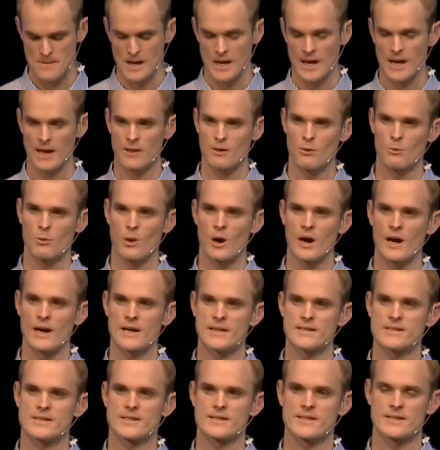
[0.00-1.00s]

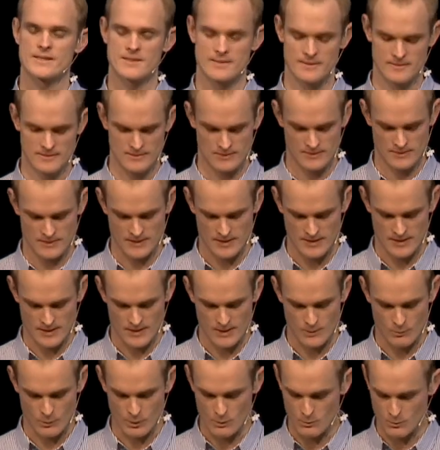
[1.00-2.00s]
Otherwise,
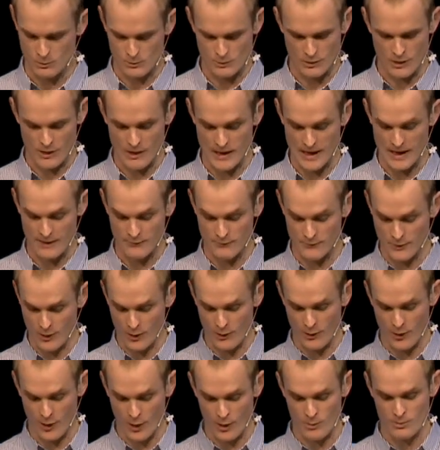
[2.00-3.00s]
we will not have
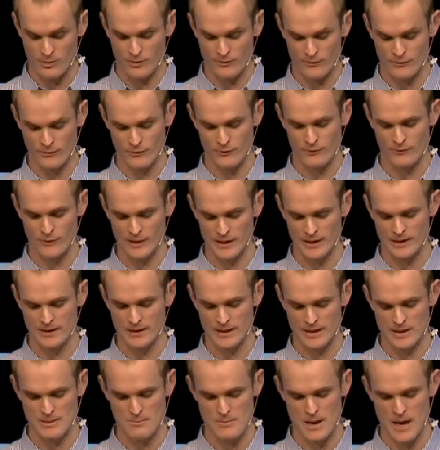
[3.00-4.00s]
no hope in fulfilling the
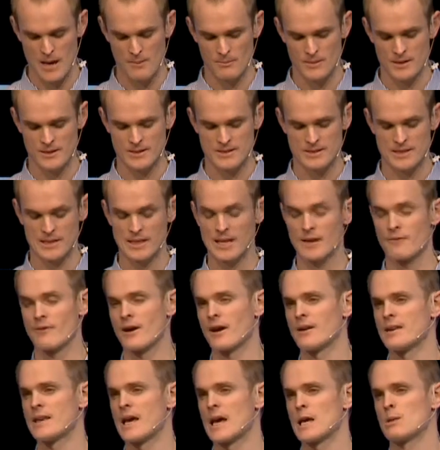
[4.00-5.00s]
commandment to love
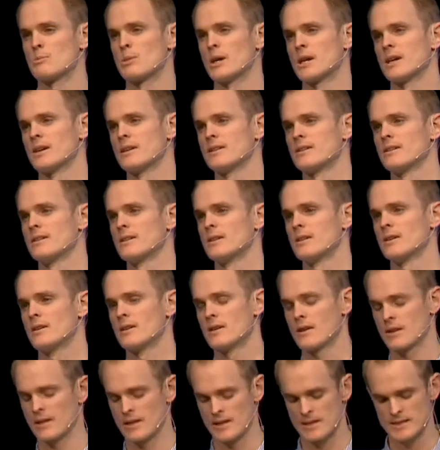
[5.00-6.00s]
our neighbor
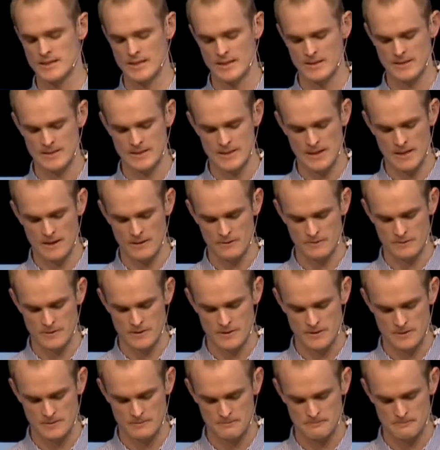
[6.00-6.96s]
as ourselves.